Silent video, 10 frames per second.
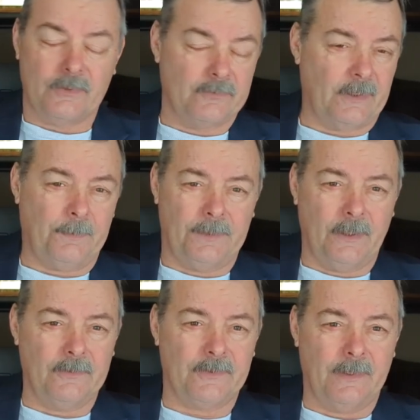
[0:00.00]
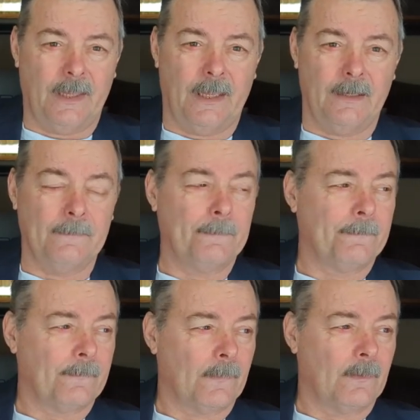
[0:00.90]
shows up and tells you that,
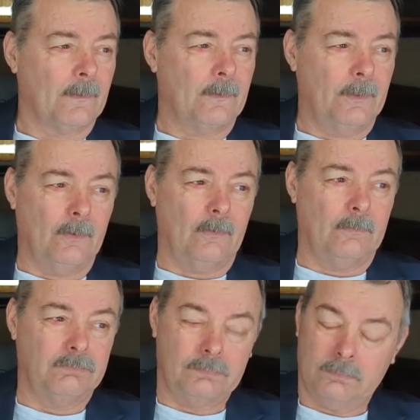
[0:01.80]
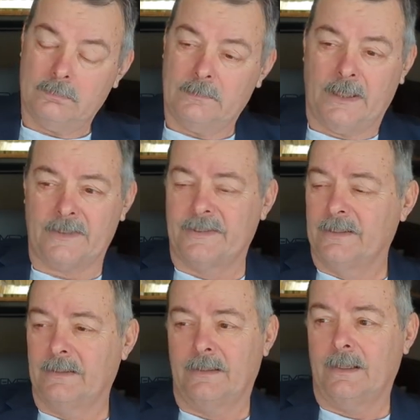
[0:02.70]
you know,
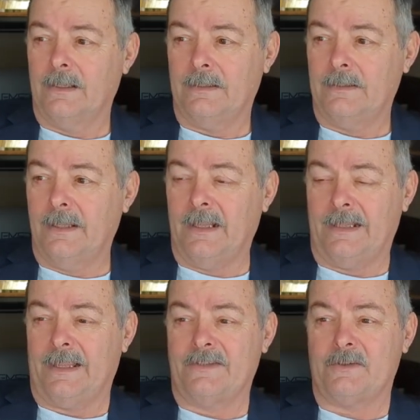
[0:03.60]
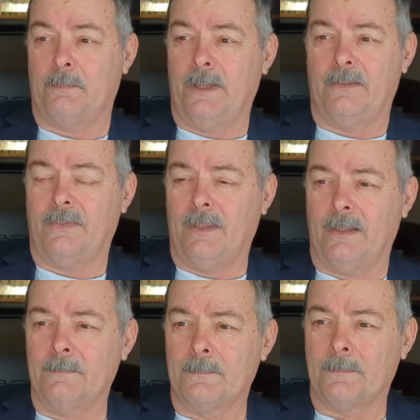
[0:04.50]
that's that's a big
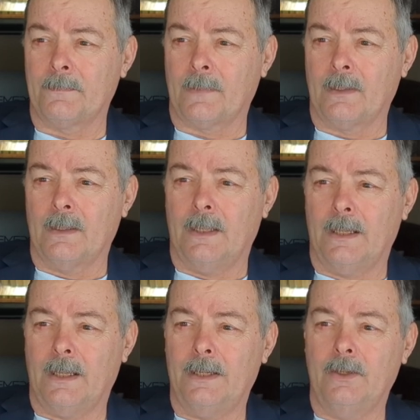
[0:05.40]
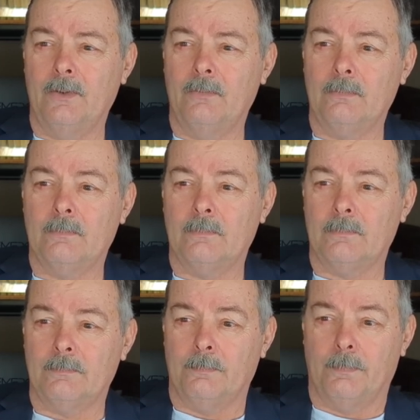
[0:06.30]
thing. And I knew,
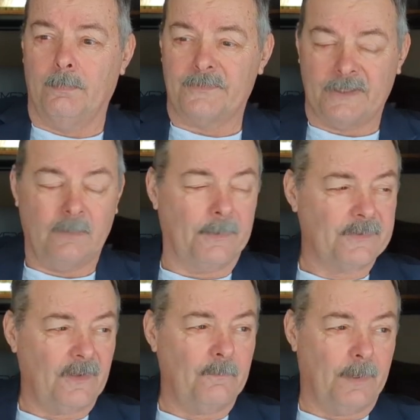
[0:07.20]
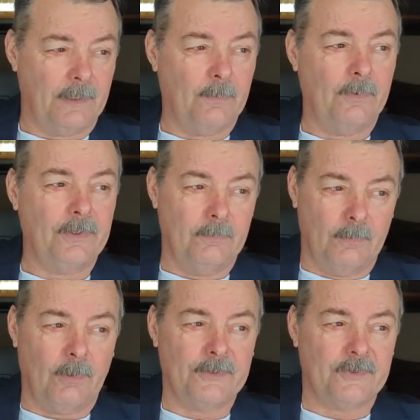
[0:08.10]
said to myself, buddy boy, you've
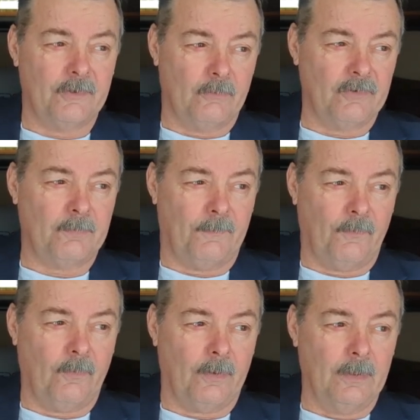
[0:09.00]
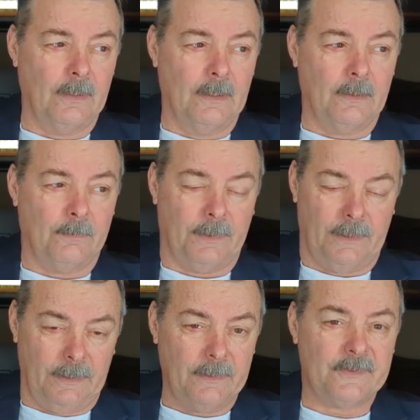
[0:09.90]
been watching your words before, but
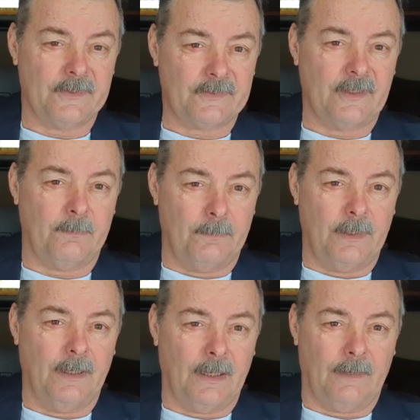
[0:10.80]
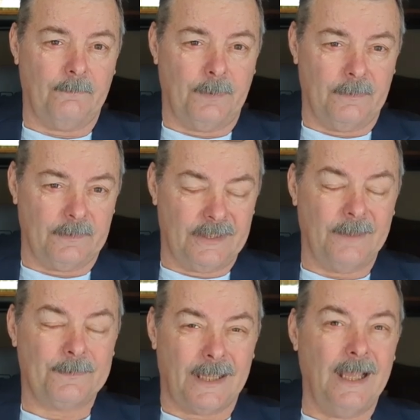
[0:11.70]
he has just tipped me off,
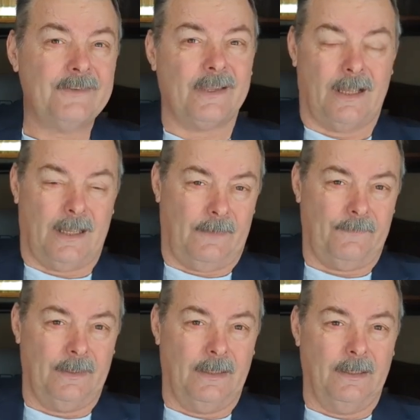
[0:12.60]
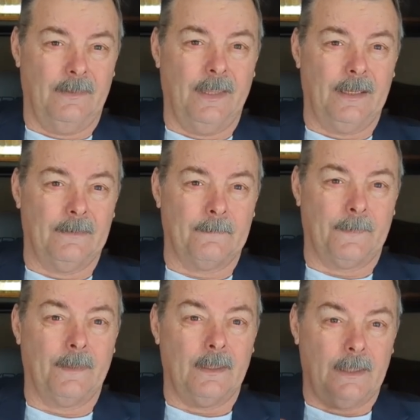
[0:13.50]
tipped us off that
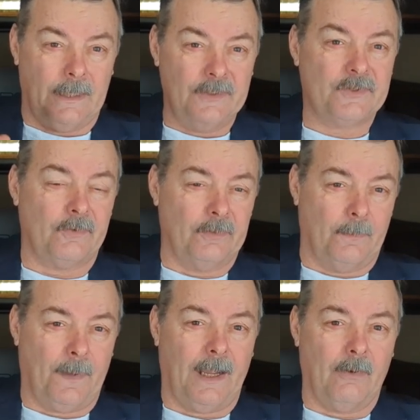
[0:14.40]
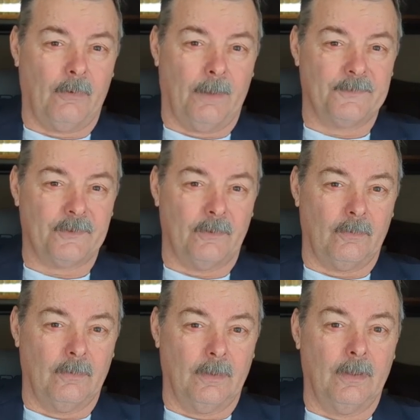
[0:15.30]
he's turned the power up.
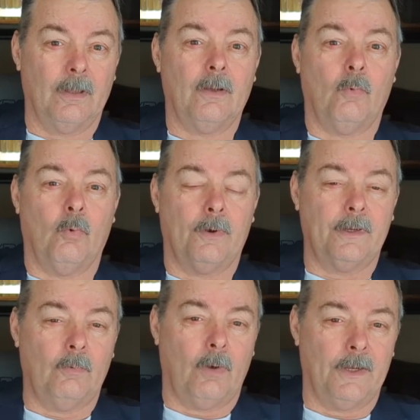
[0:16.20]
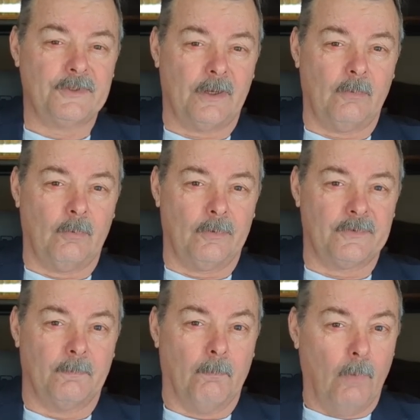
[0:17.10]
So we're going to watch our
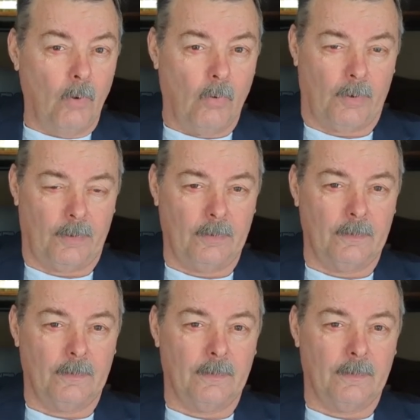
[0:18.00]
words more